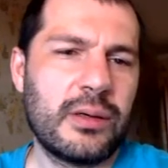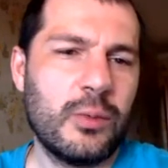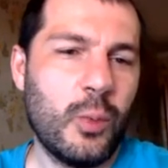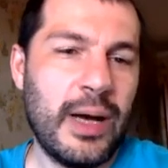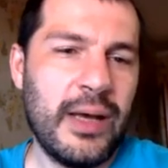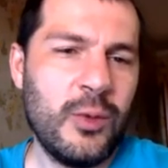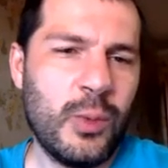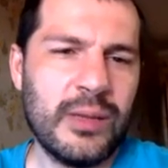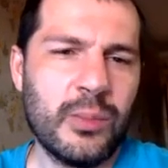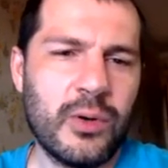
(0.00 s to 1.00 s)
why
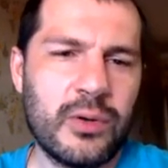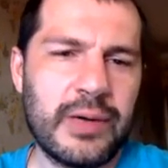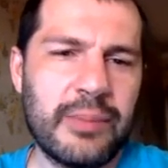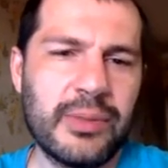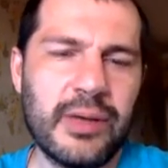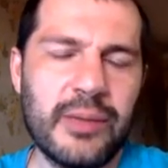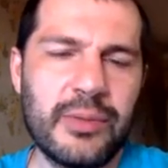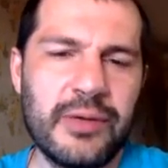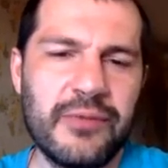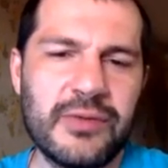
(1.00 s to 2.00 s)
one more REPL
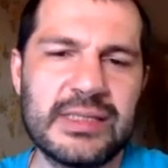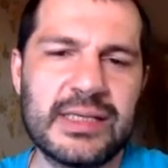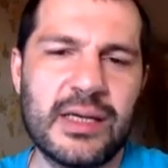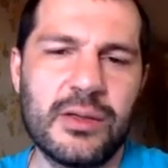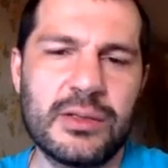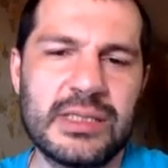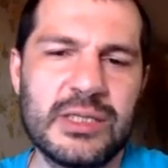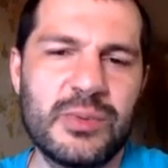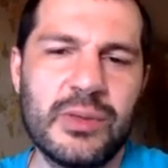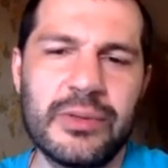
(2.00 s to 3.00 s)
library for TestScheduler
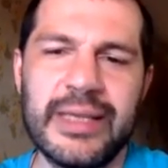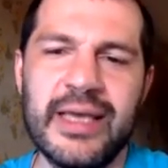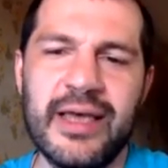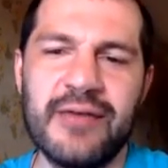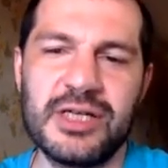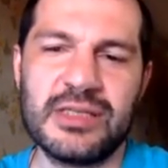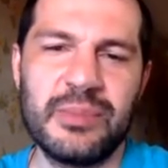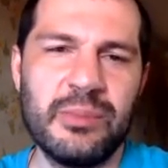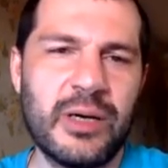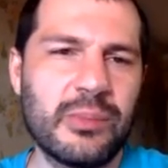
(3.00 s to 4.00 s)
since we already have
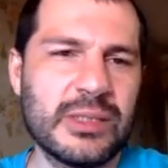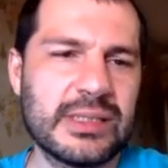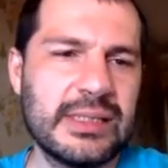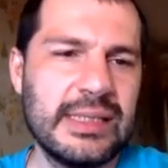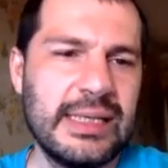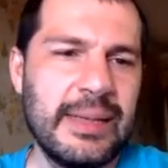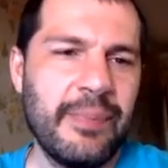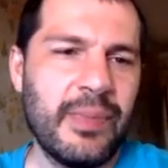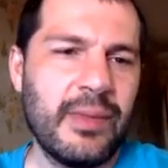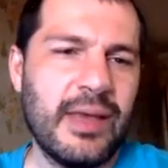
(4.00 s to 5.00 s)
jasmine-marbles?
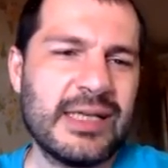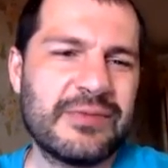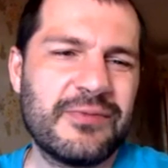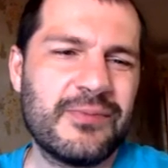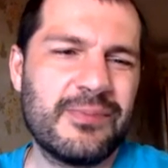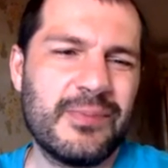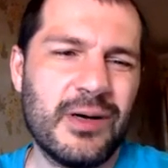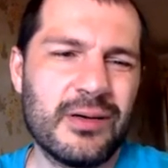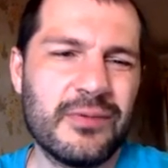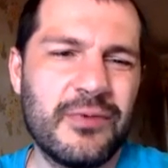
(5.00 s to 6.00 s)
As
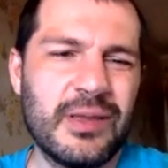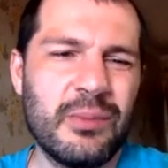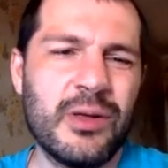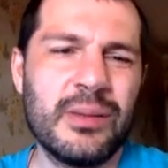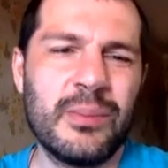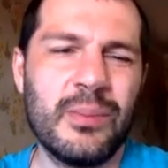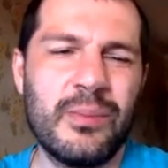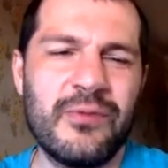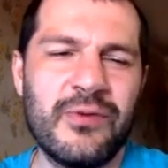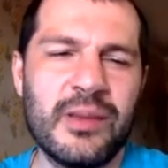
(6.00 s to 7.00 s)
for the
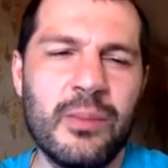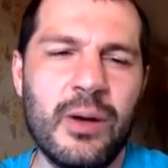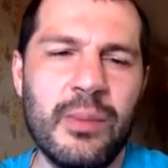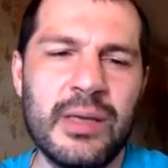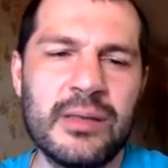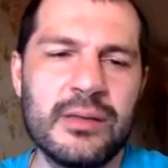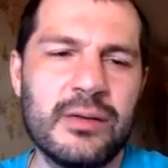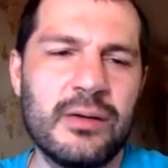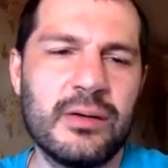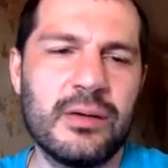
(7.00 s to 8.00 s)
moment
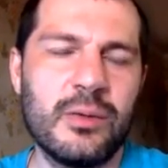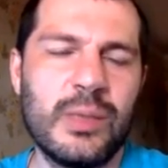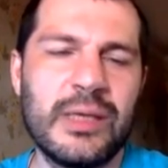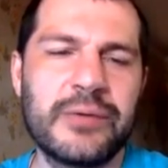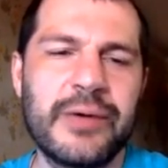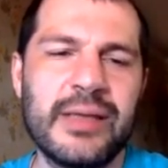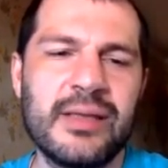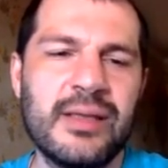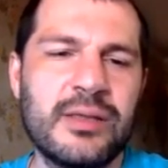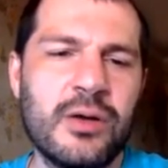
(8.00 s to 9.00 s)
when I created
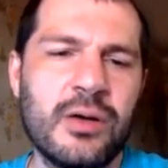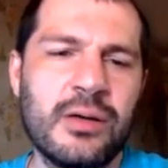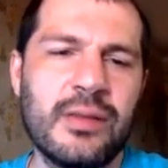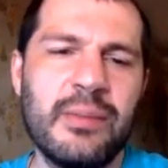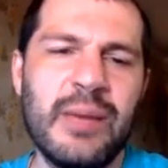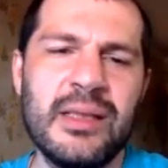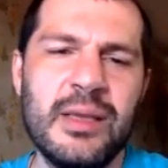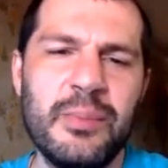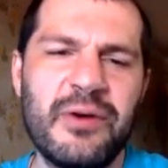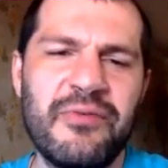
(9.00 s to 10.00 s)
the talk, the main
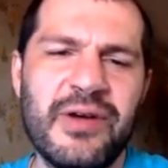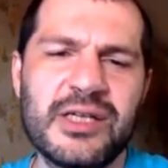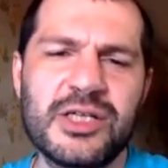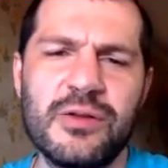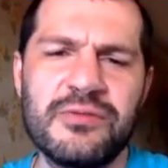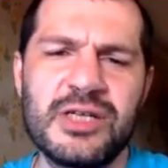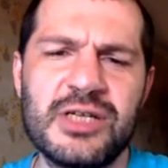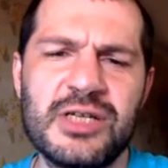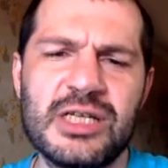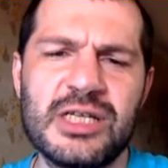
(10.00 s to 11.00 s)
imperfection of
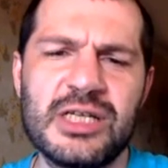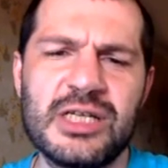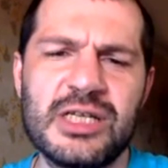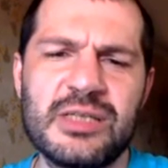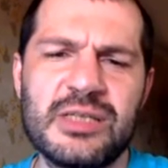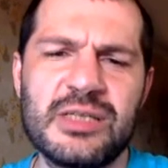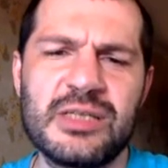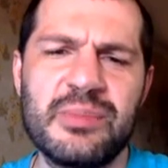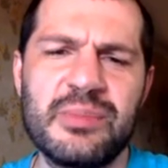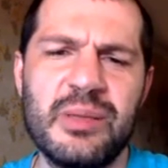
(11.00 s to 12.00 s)

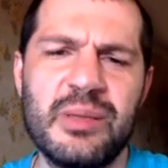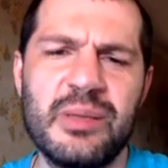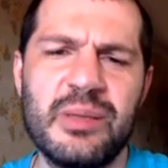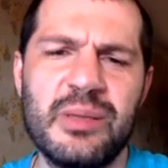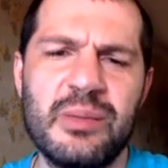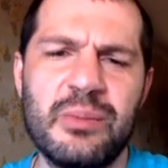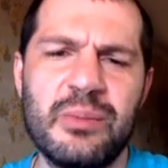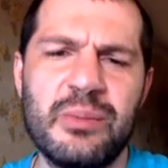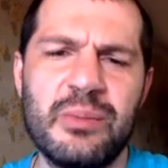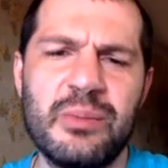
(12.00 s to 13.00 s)

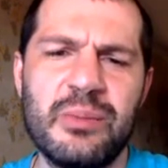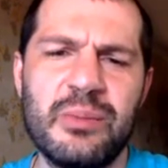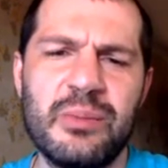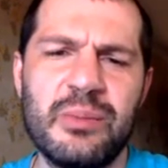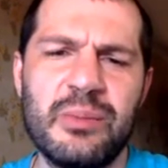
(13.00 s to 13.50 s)
jasmine-marbles